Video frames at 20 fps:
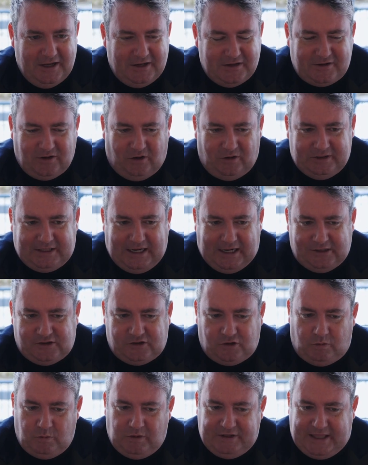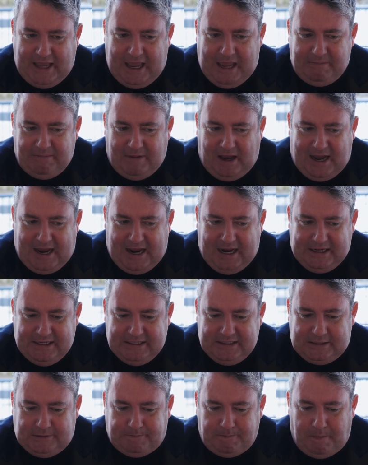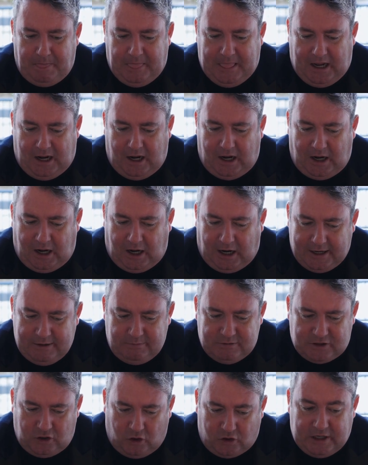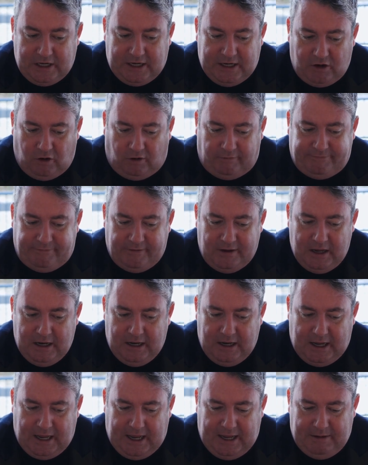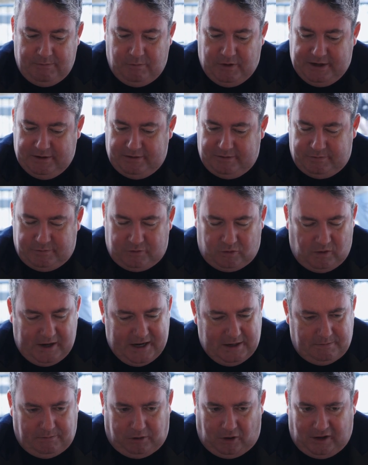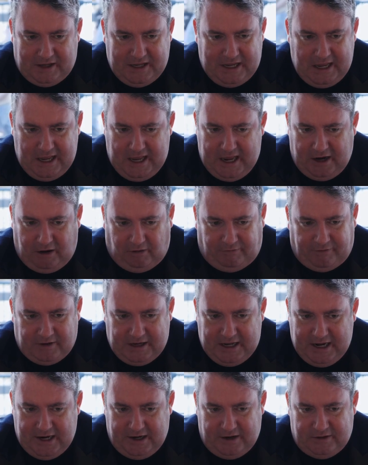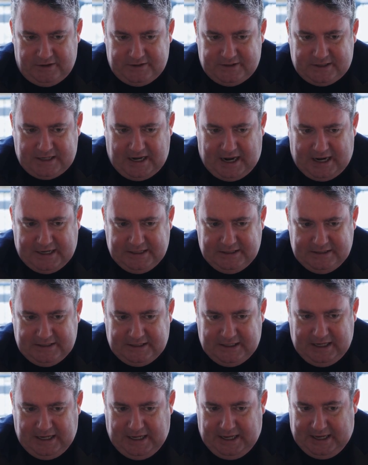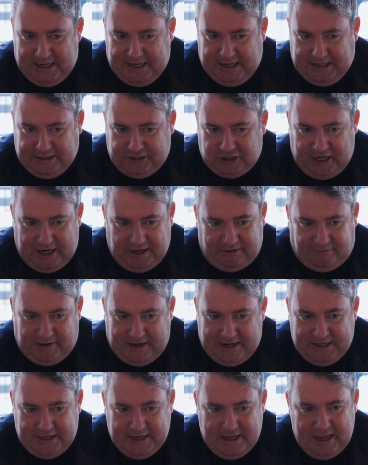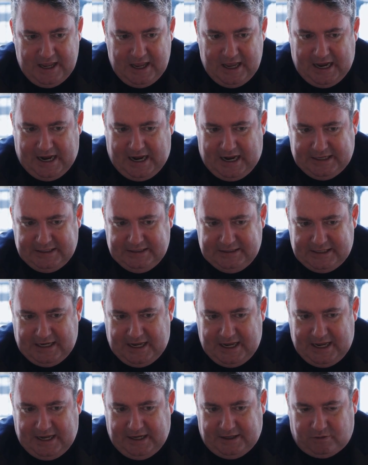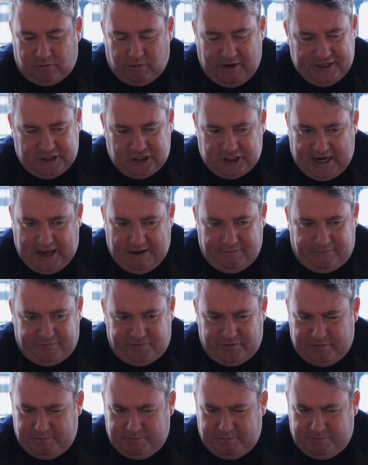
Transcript: So that's done with them, and I was lucky enough, and we had a great employee here for years, and Jake Flynn, and great chef,